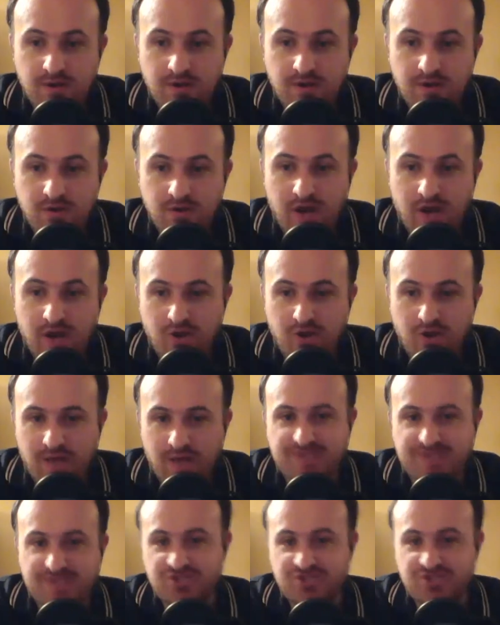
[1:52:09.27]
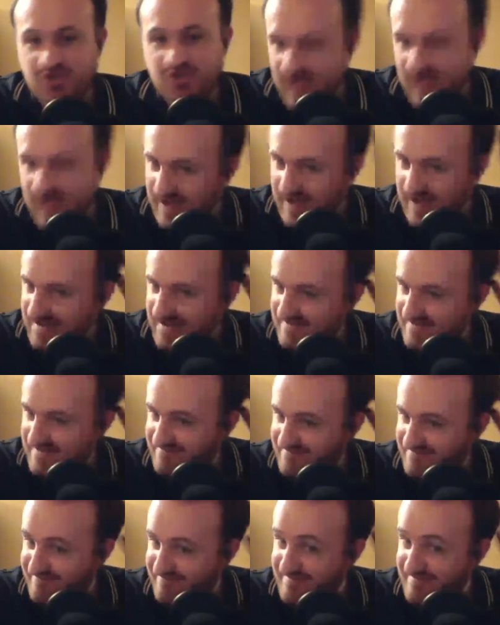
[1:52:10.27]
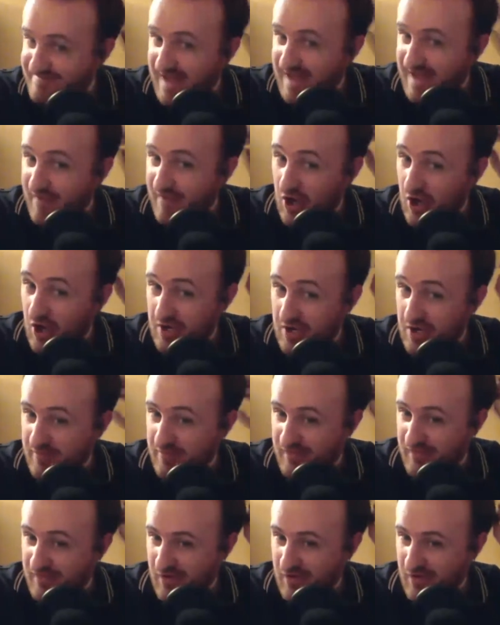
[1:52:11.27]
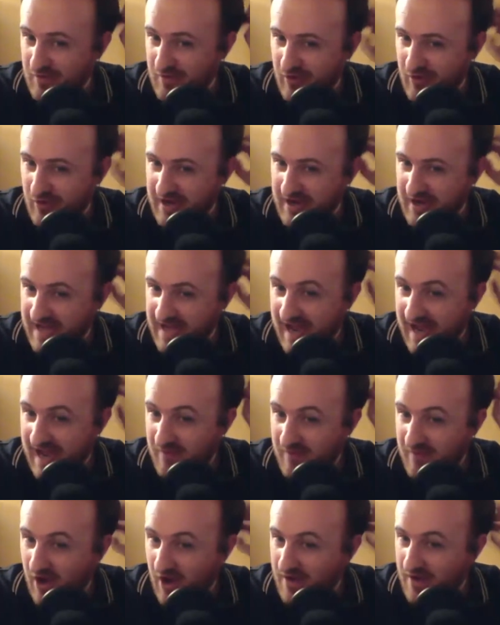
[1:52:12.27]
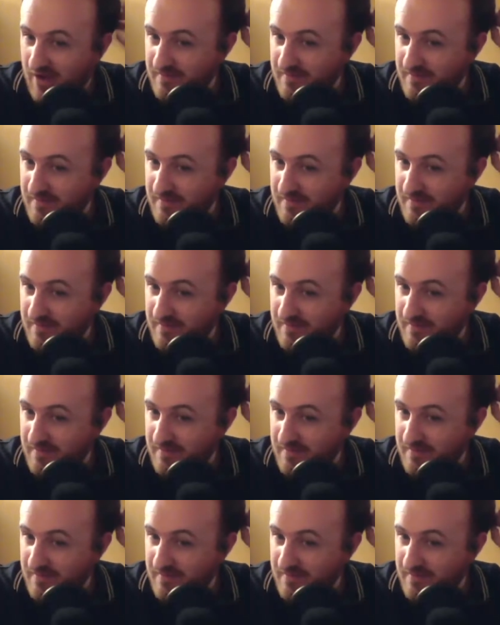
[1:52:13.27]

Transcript: No, I know I've heard it before, Maureen. Yeah, I'm not.